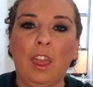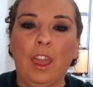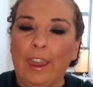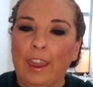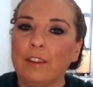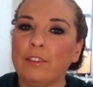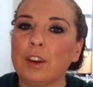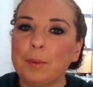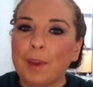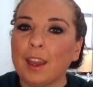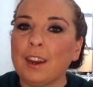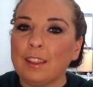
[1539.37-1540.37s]

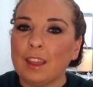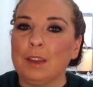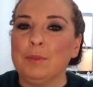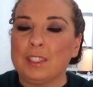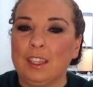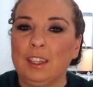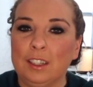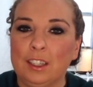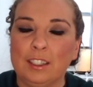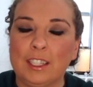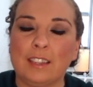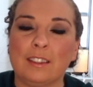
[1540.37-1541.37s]
Everybody that was
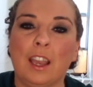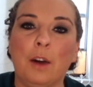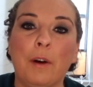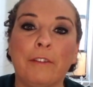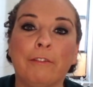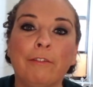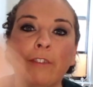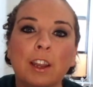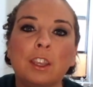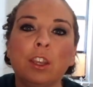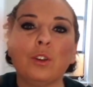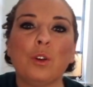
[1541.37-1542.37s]
killed is now a
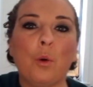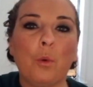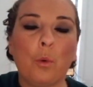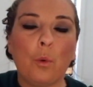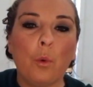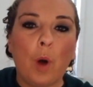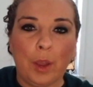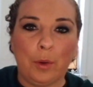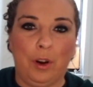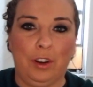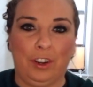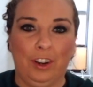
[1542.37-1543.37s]
fucking White
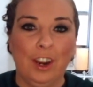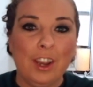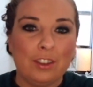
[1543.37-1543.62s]
Walker.